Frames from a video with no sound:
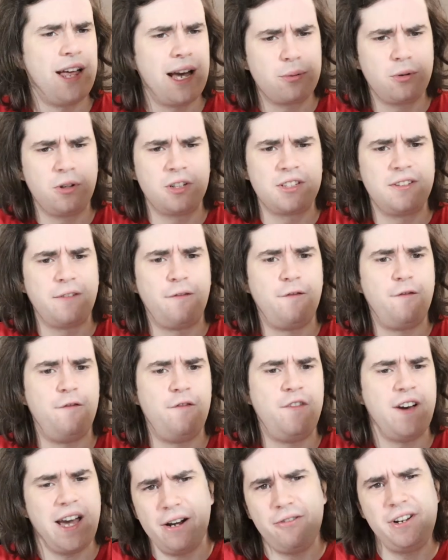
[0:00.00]
That was a
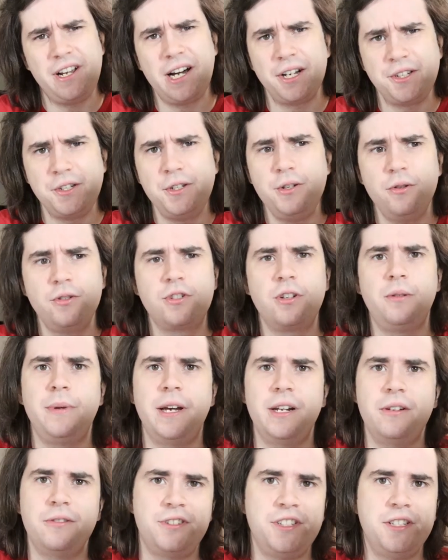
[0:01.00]
very unusual
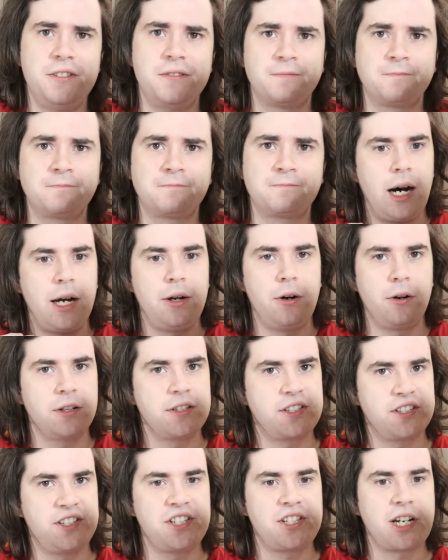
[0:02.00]
melody. I
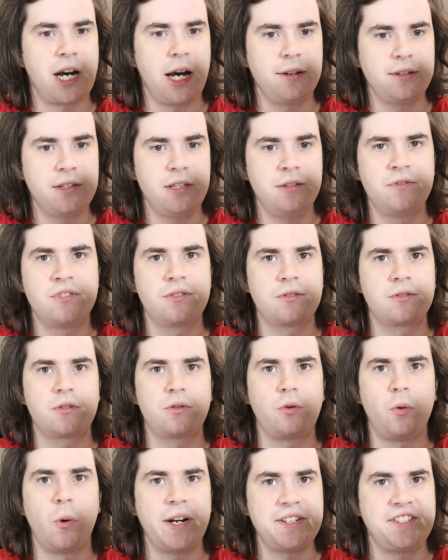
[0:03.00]
honestly can't even
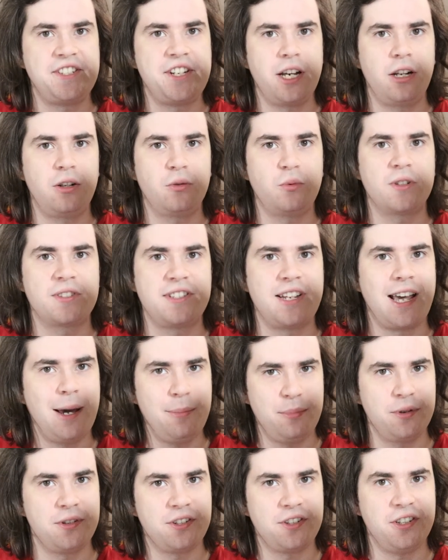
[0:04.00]
quite tell what's
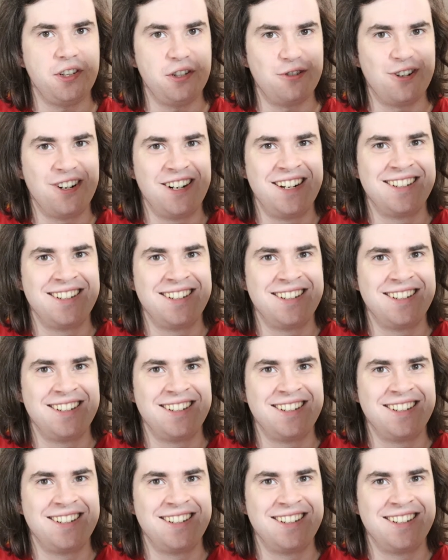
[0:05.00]
happening here.